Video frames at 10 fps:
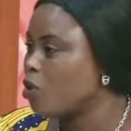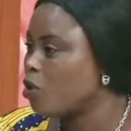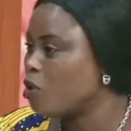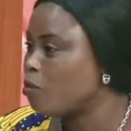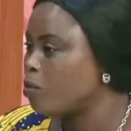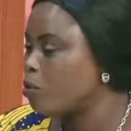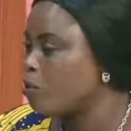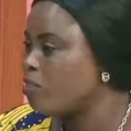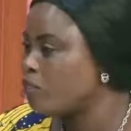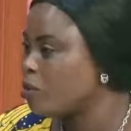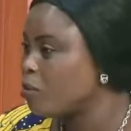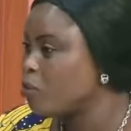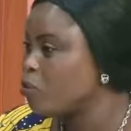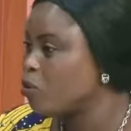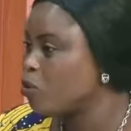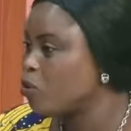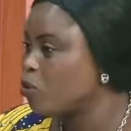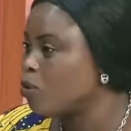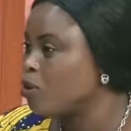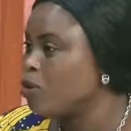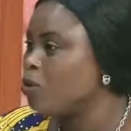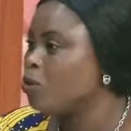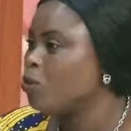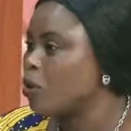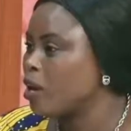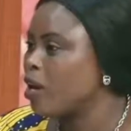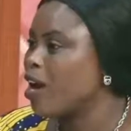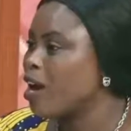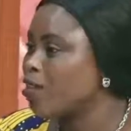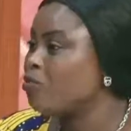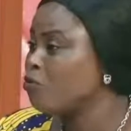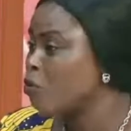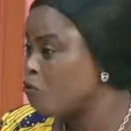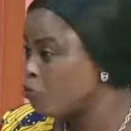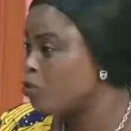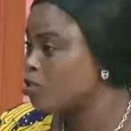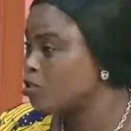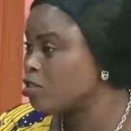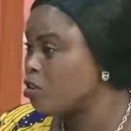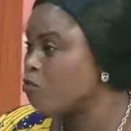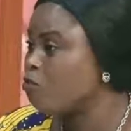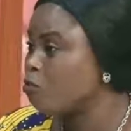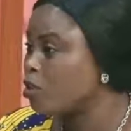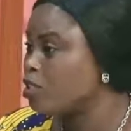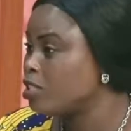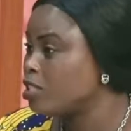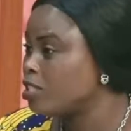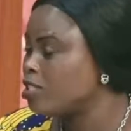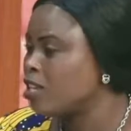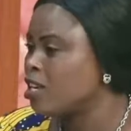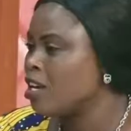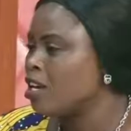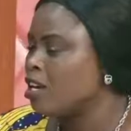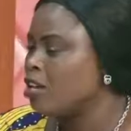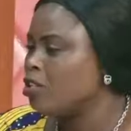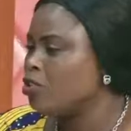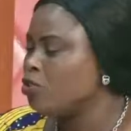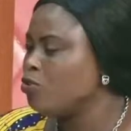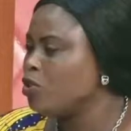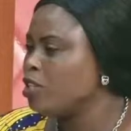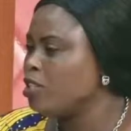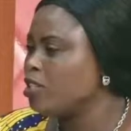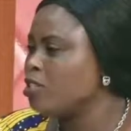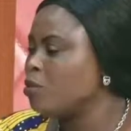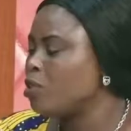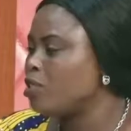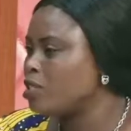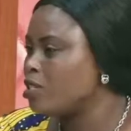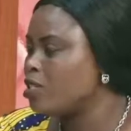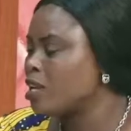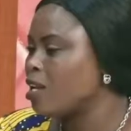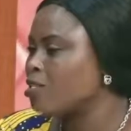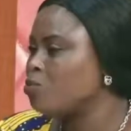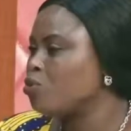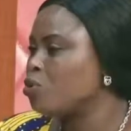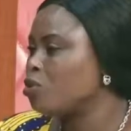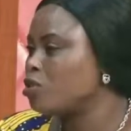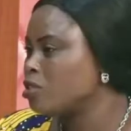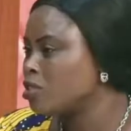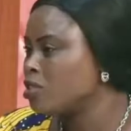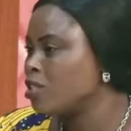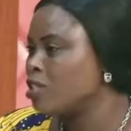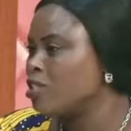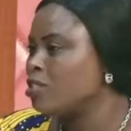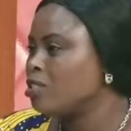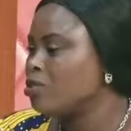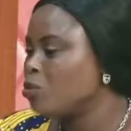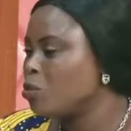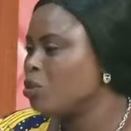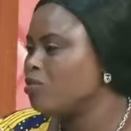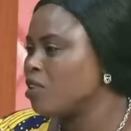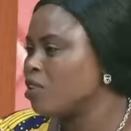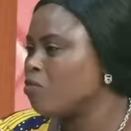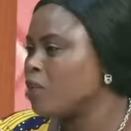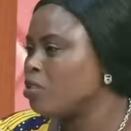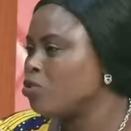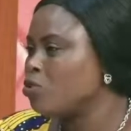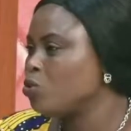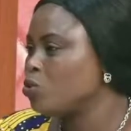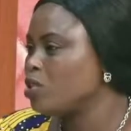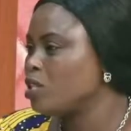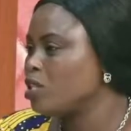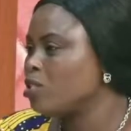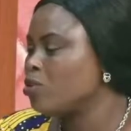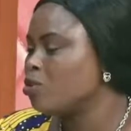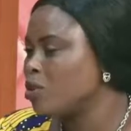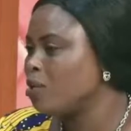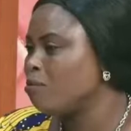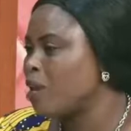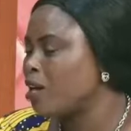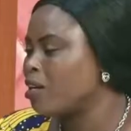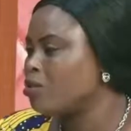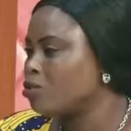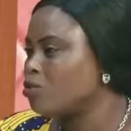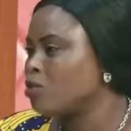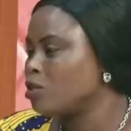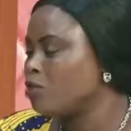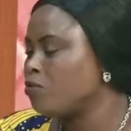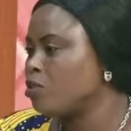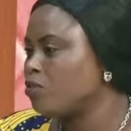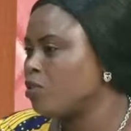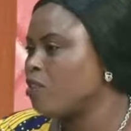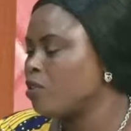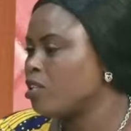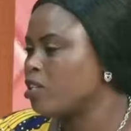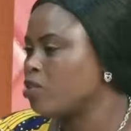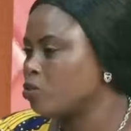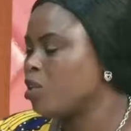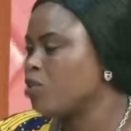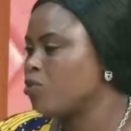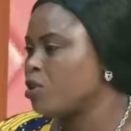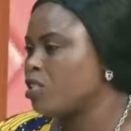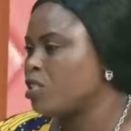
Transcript: Obafemi Awolowo were at the forefront of politics. Do you think this politics has brought so much development to Ogun State, looking back to the 45 years we've been created?